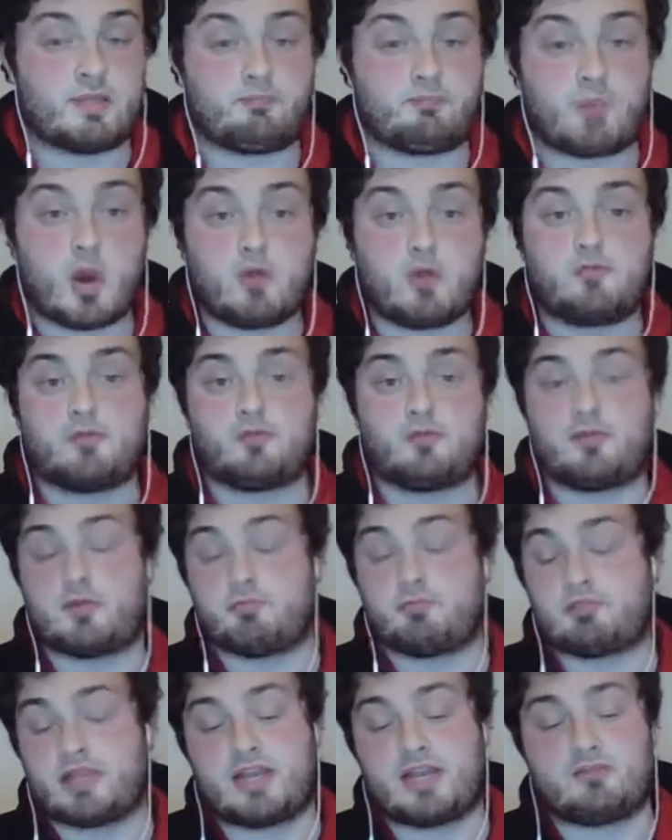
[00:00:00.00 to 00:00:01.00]
Both of
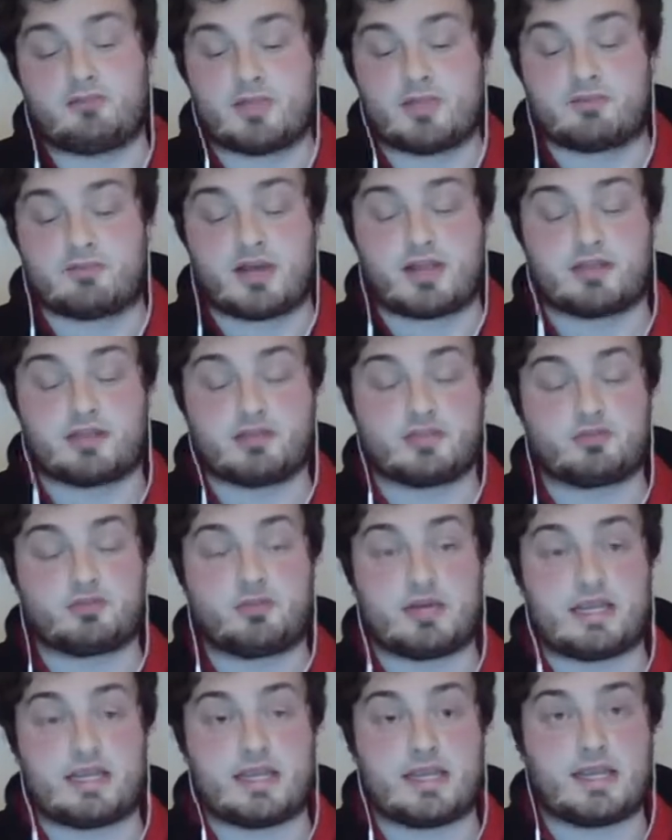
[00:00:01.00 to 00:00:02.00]
them played really well at the
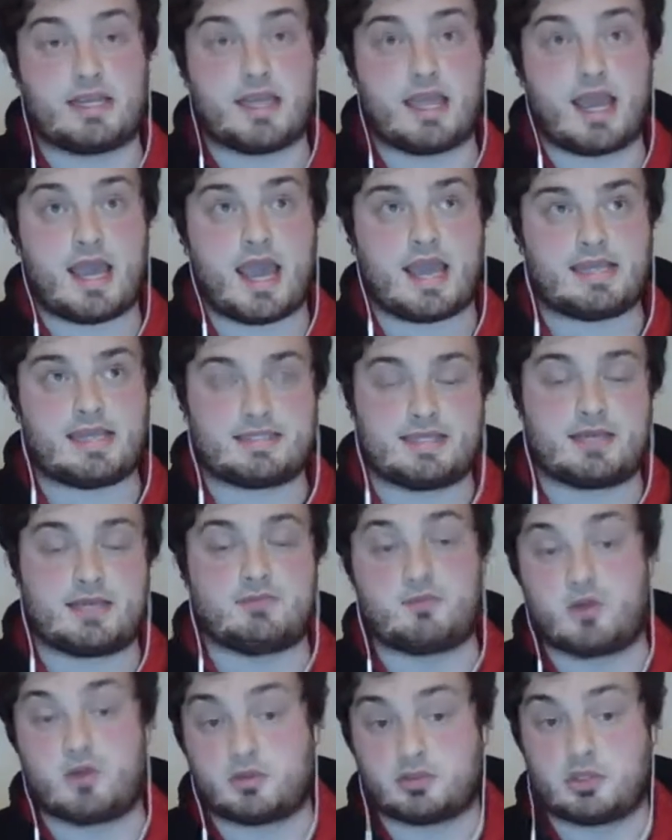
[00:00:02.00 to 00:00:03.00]

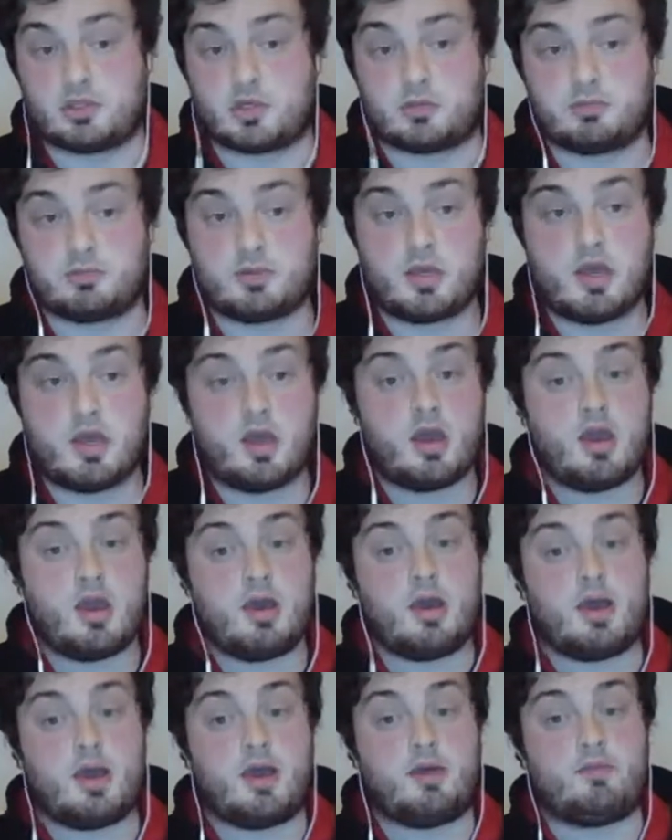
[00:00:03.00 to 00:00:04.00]
2018 World Cup.
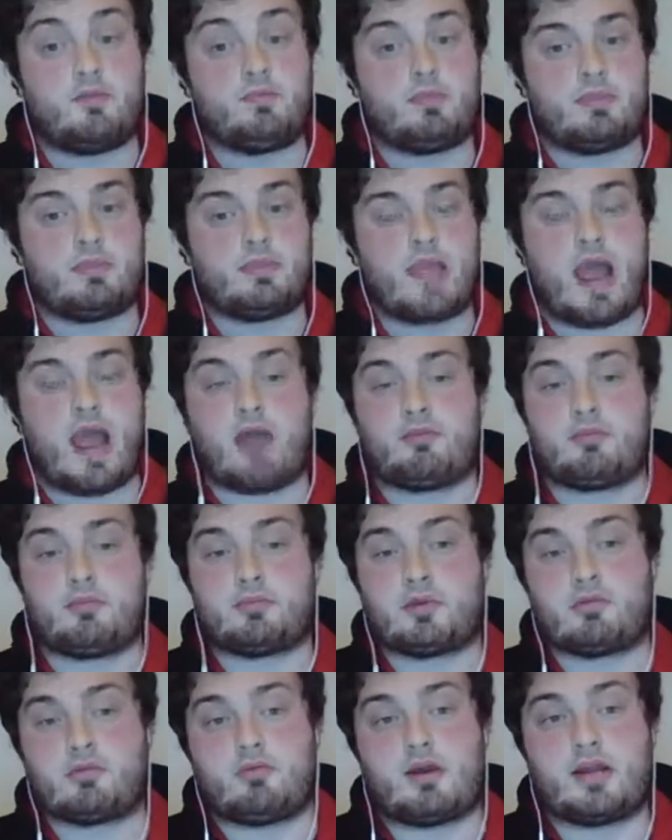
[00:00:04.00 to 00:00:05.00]
Harry
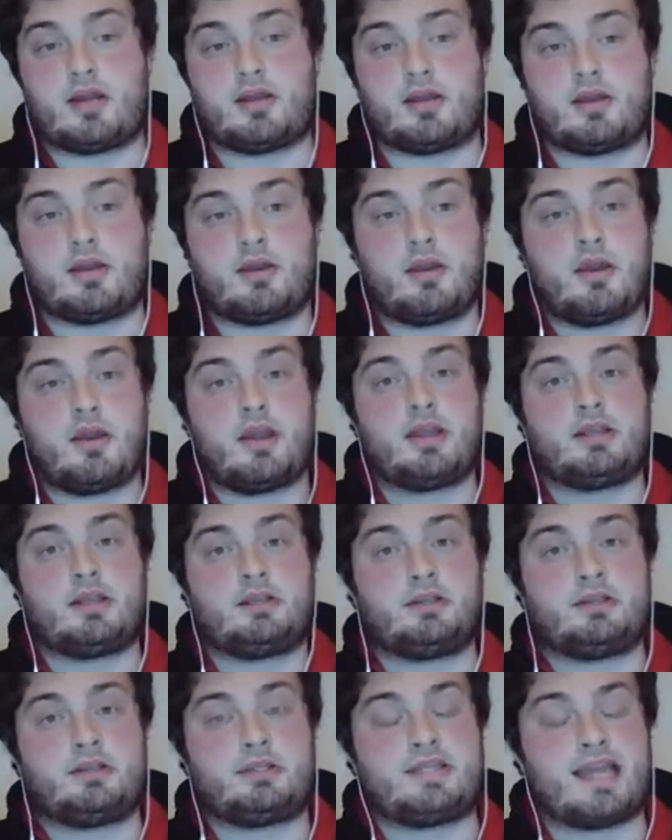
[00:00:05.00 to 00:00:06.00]
Maguire
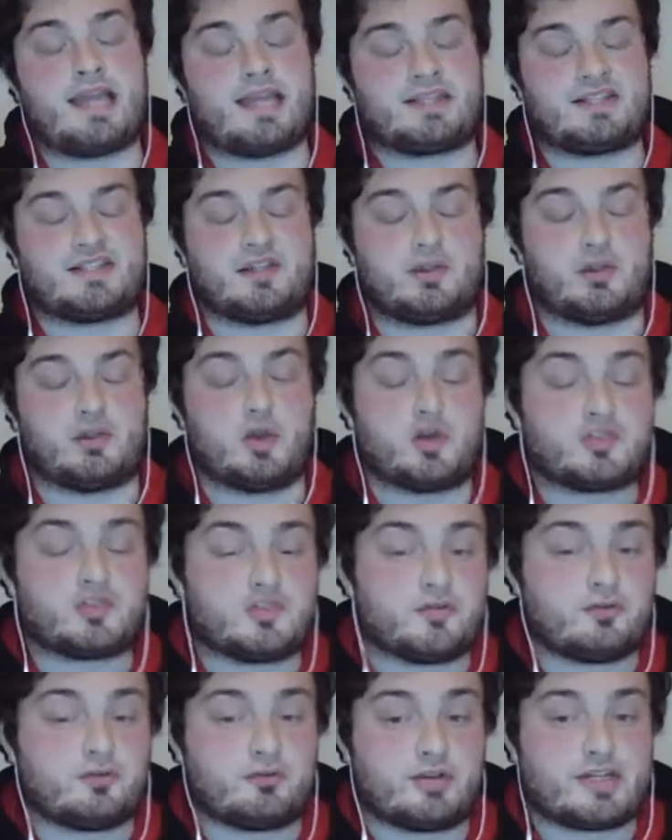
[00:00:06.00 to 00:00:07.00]
gets a lot
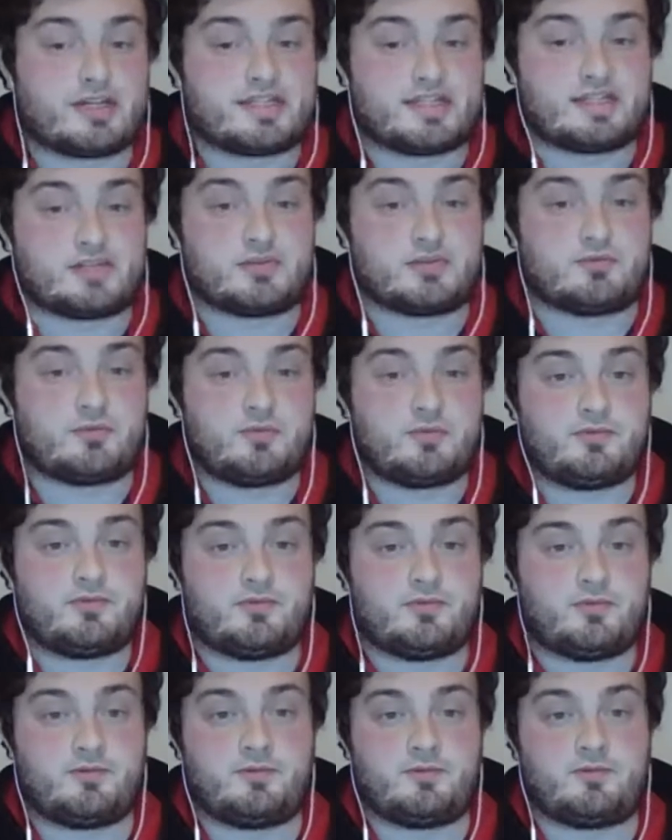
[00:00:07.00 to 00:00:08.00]
of criticism,
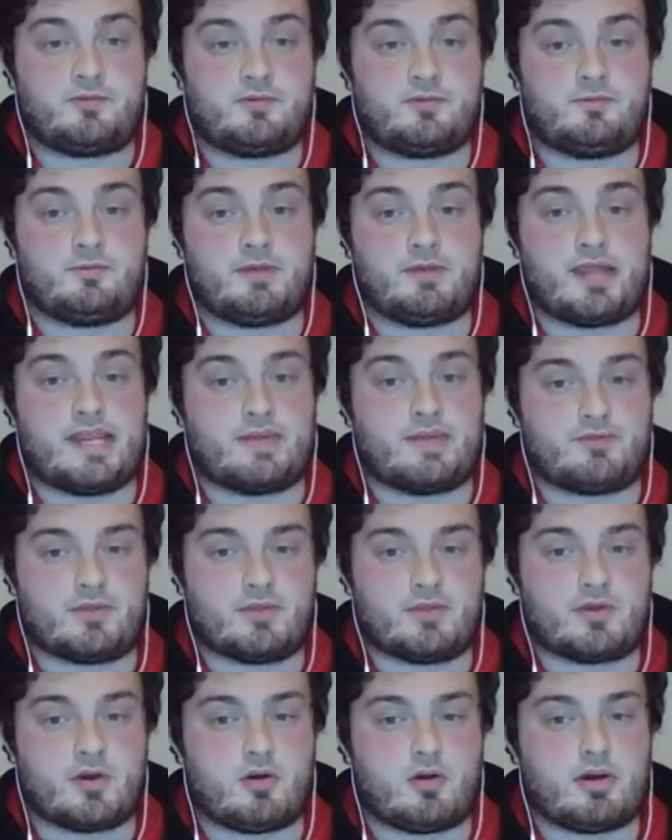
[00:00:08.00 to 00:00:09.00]

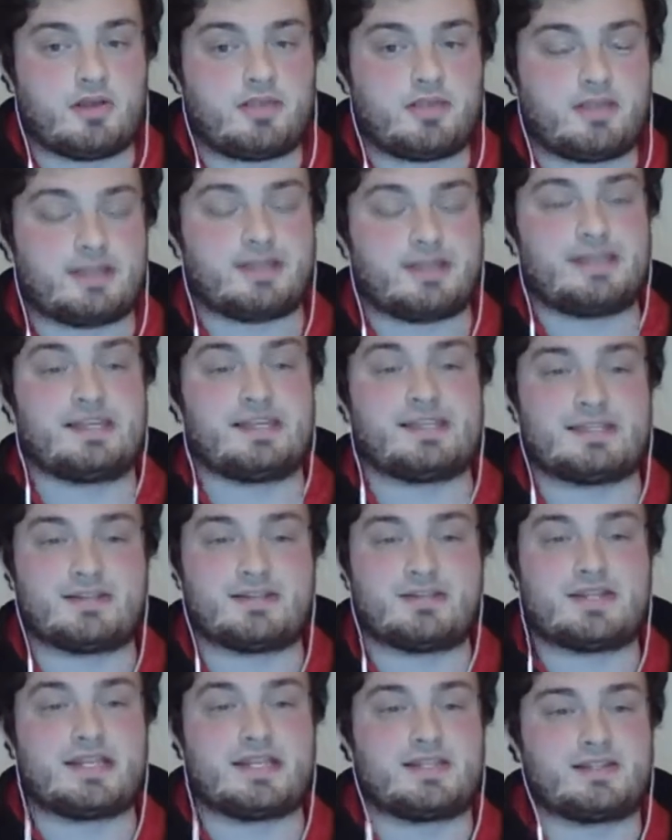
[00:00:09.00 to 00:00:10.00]
even though I think he's a
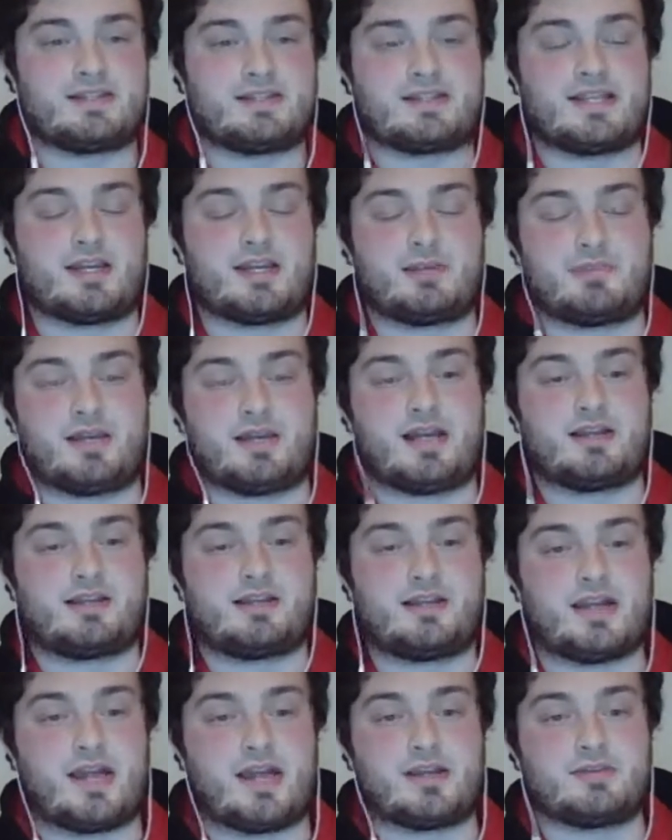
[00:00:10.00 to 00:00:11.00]
decent
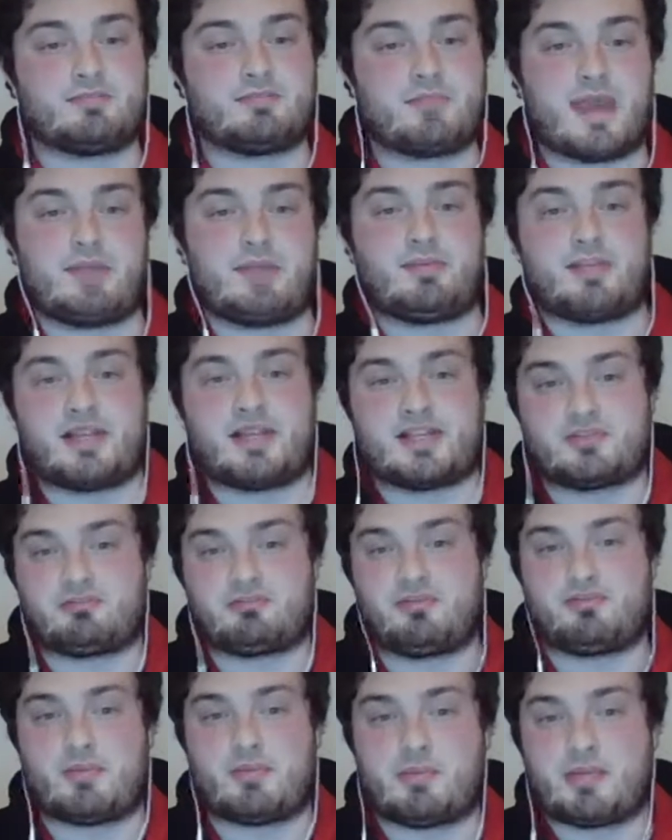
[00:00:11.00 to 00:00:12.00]
centre-back. And maybe that's
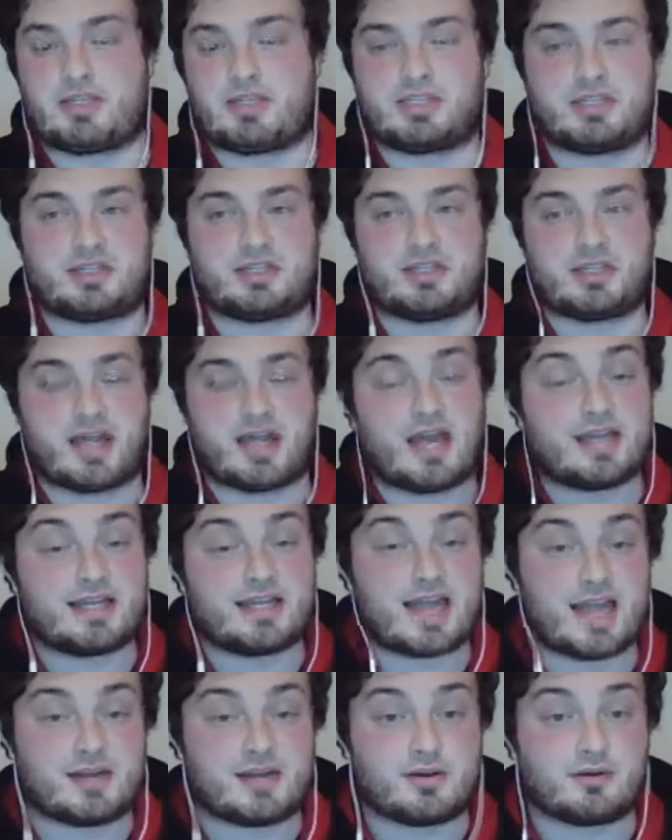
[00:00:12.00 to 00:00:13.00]
with my Manchester United
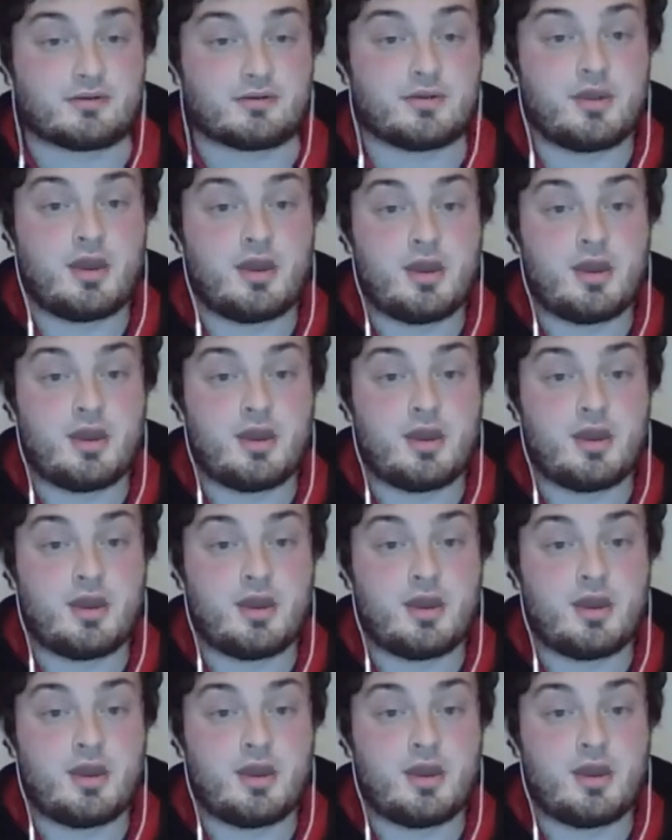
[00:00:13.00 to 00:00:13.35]
head on.